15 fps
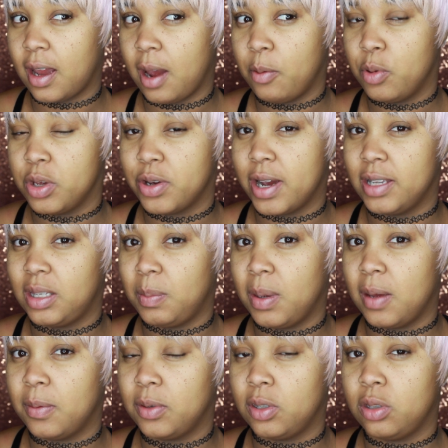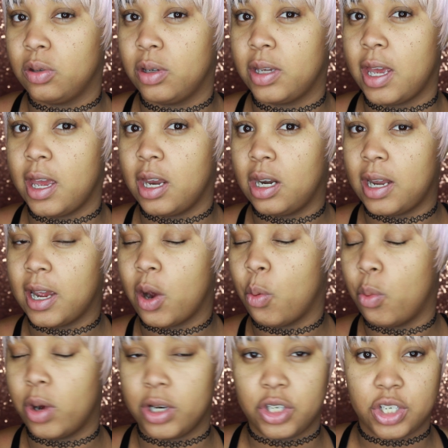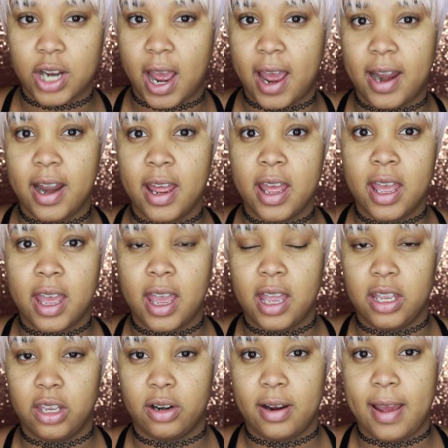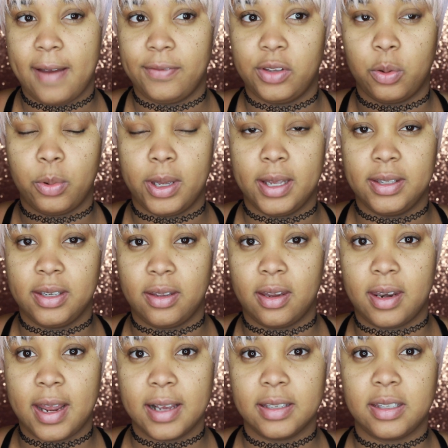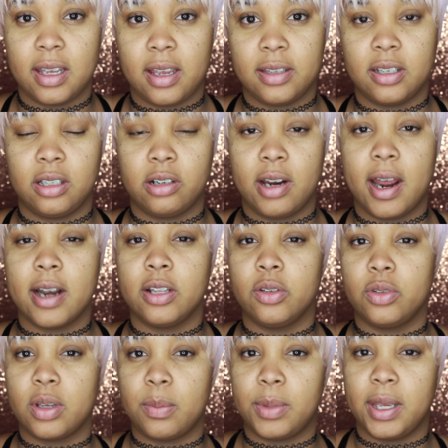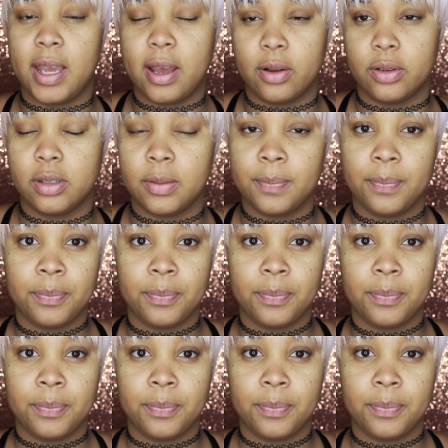I want you guys to be able to do it in like one shot and you don't have to wait until the next day to learn how to do something else.